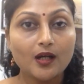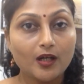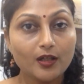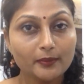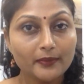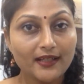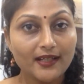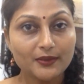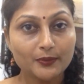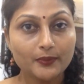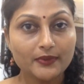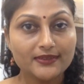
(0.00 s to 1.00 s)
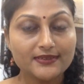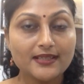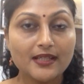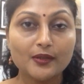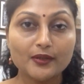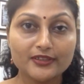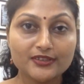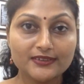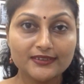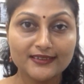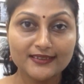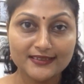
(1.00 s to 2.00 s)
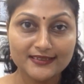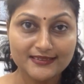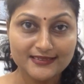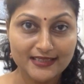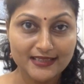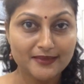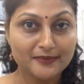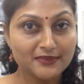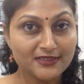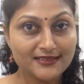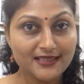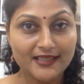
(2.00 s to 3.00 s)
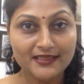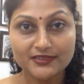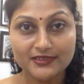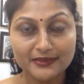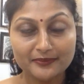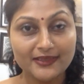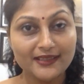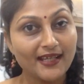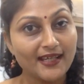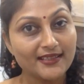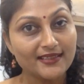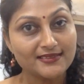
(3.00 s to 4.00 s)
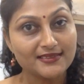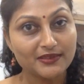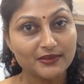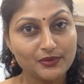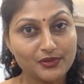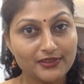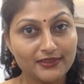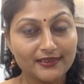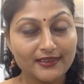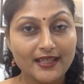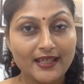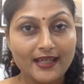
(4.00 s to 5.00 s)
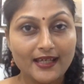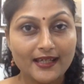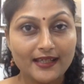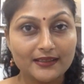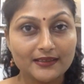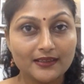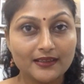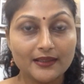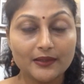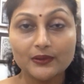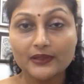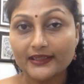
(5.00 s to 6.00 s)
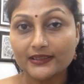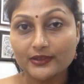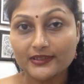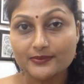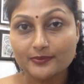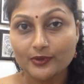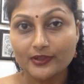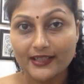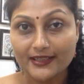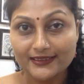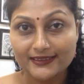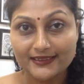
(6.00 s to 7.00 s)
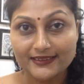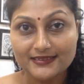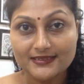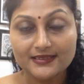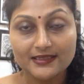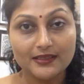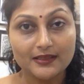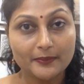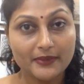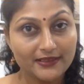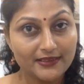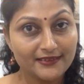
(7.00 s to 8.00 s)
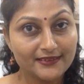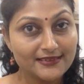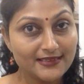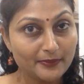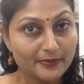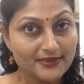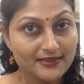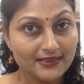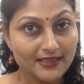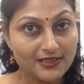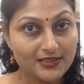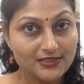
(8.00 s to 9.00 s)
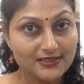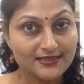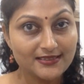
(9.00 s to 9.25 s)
All my artworks are original in its theme, design, treatment, and execution, and I like to explore ideas, materials, and presentation,